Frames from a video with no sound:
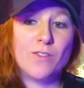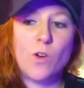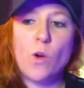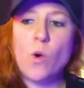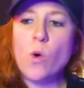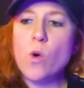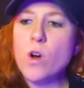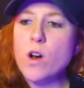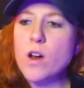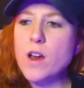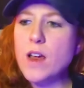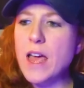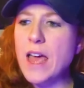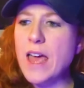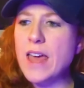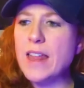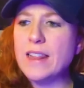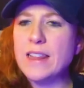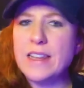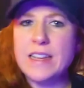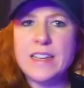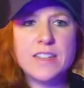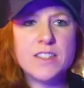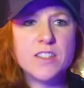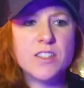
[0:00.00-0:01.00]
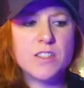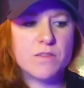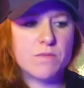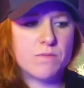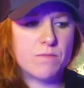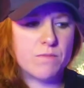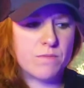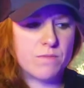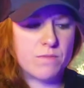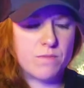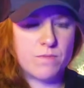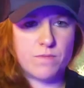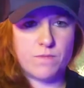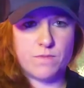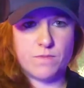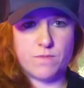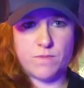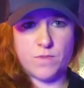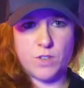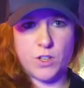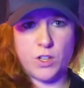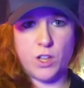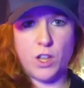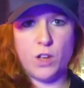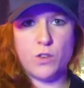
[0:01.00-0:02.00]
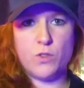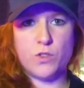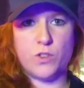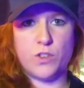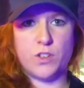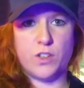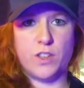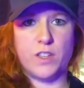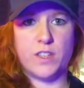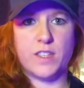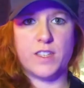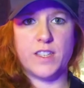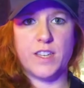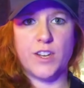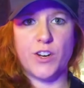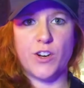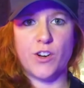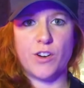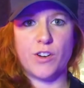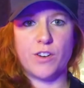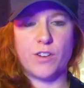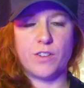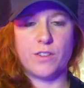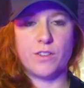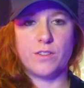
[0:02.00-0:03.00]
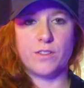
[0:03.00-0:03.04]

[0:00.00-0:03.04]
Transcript: or at least close to the center.